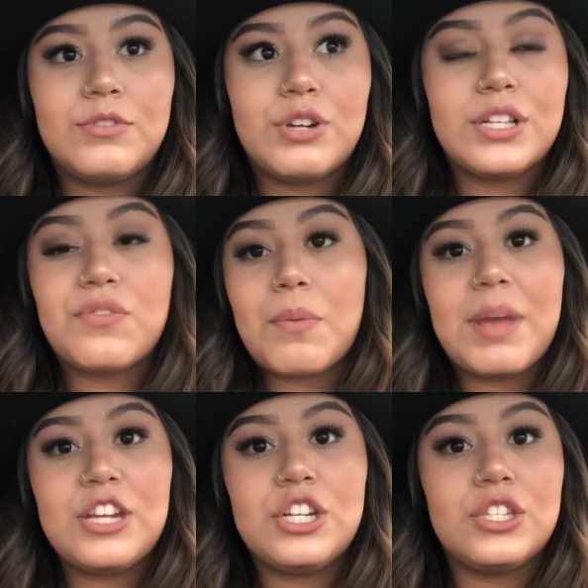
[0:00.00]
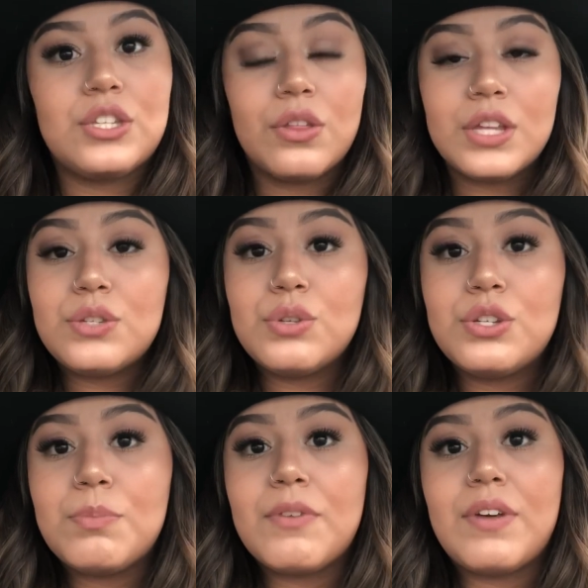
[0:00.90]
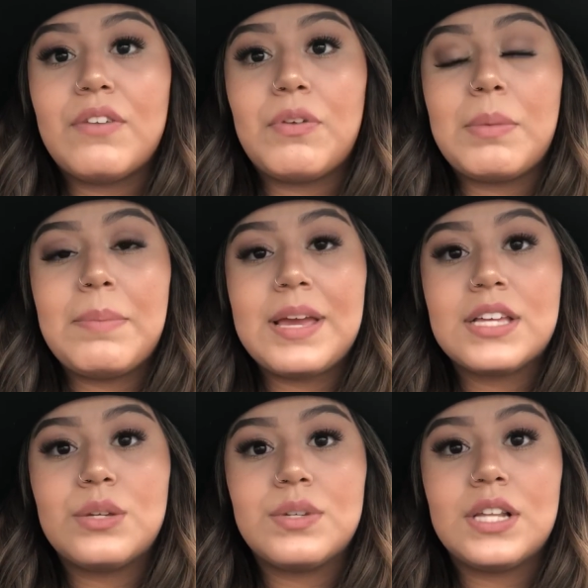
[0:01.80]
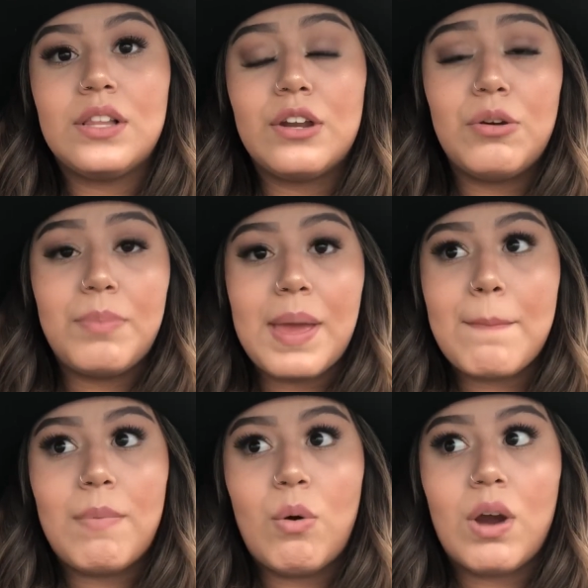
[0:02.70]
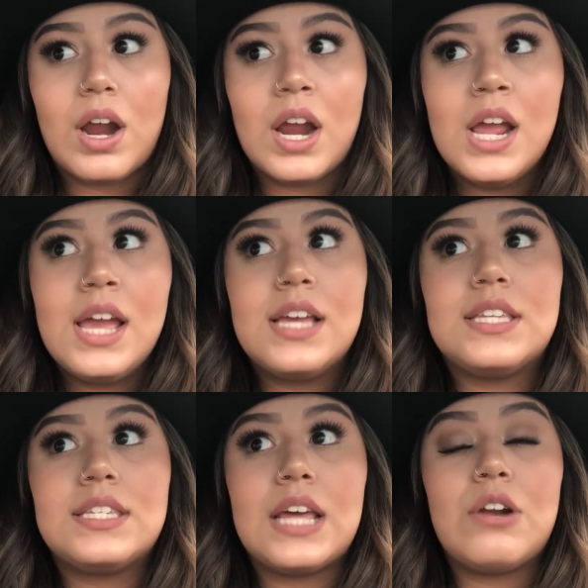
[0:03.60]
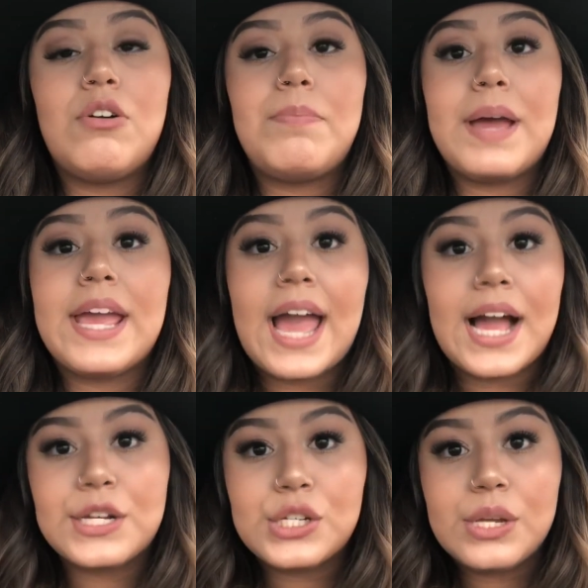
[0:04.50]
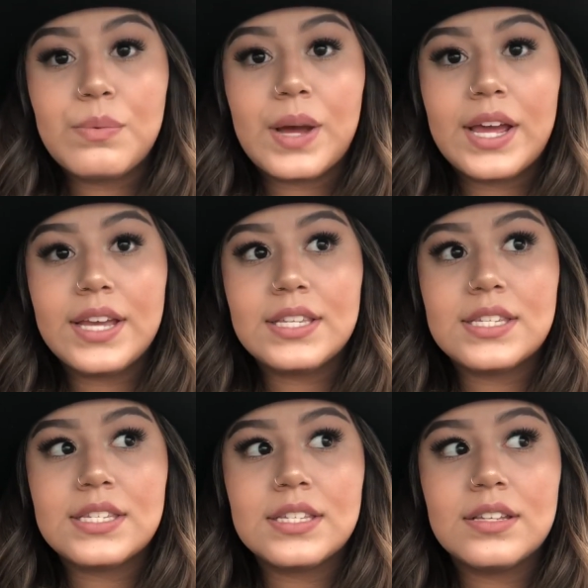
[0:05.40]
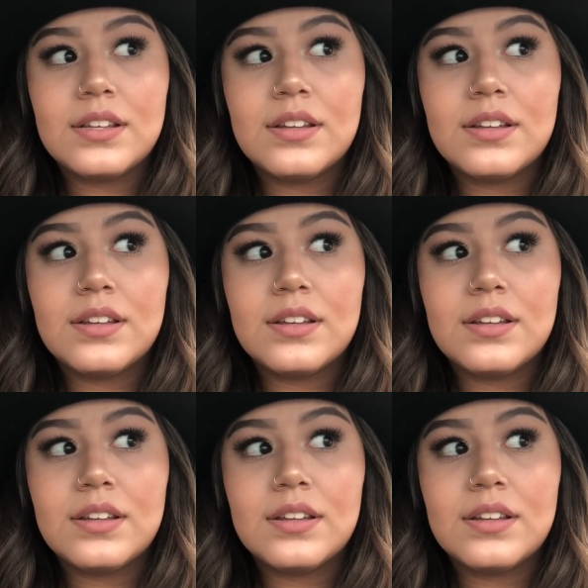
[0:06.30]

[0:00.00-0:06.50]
transformation. So this was super fun for me because it was a little bit more subtle, but it actually was